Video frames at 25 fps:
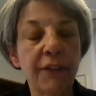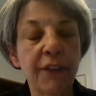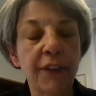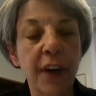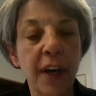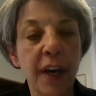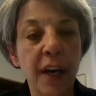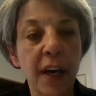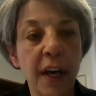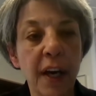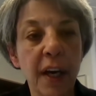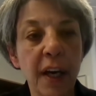
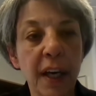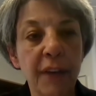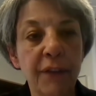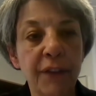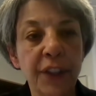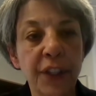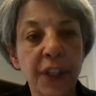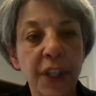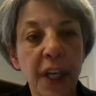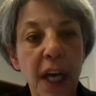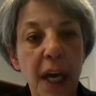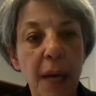
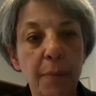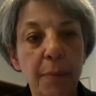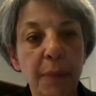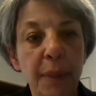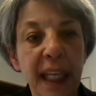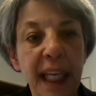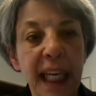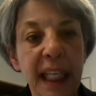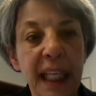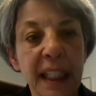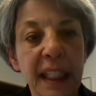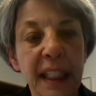it's a
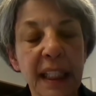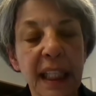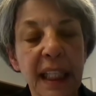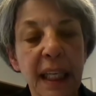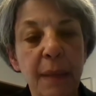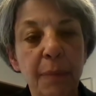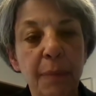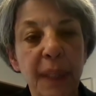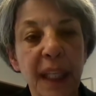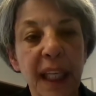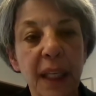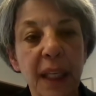complicated
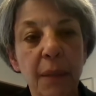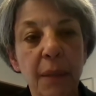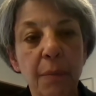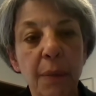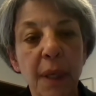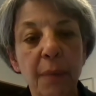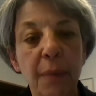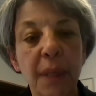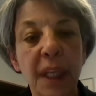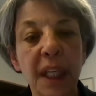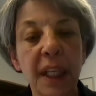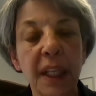state plan
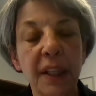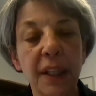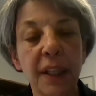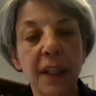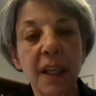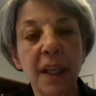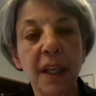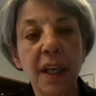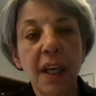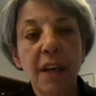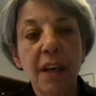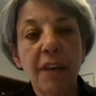amendment and the
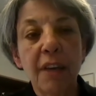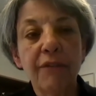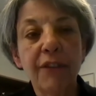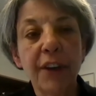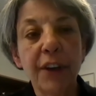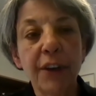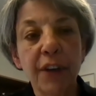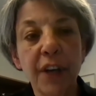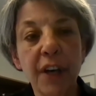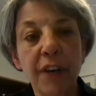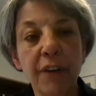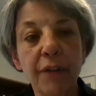
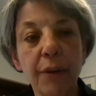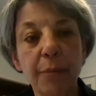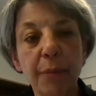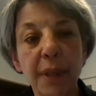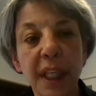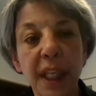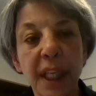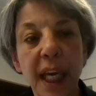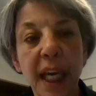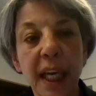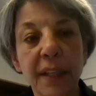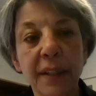federal
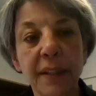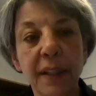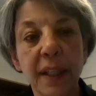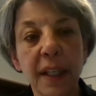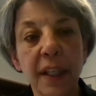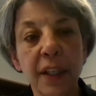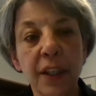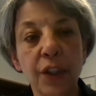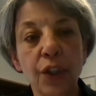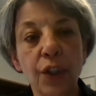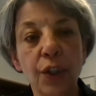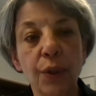government has
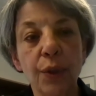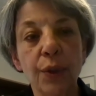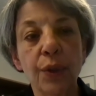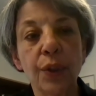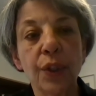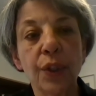issues.